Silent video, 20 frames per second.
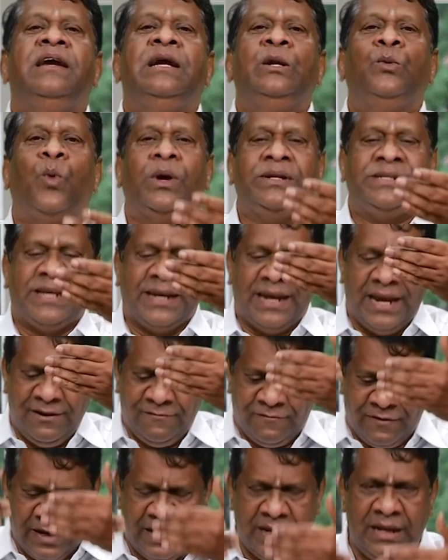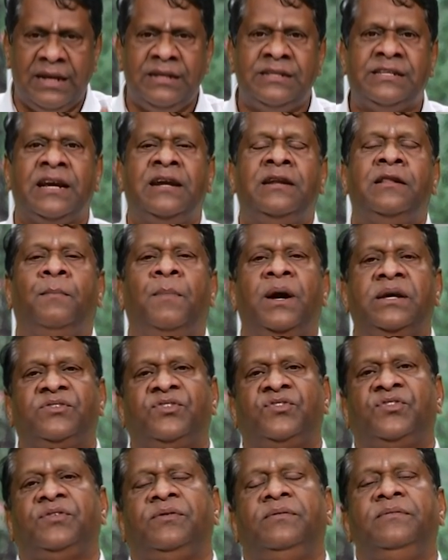it once again fell inside the
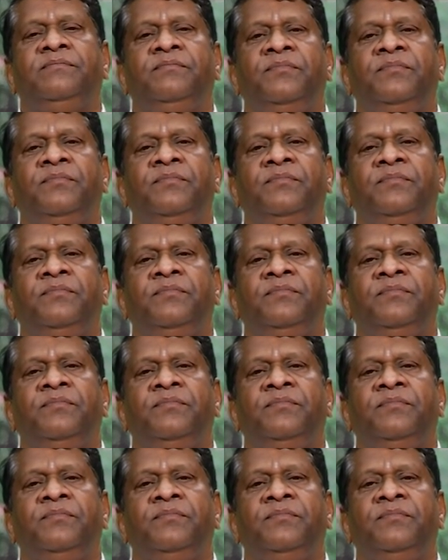bus.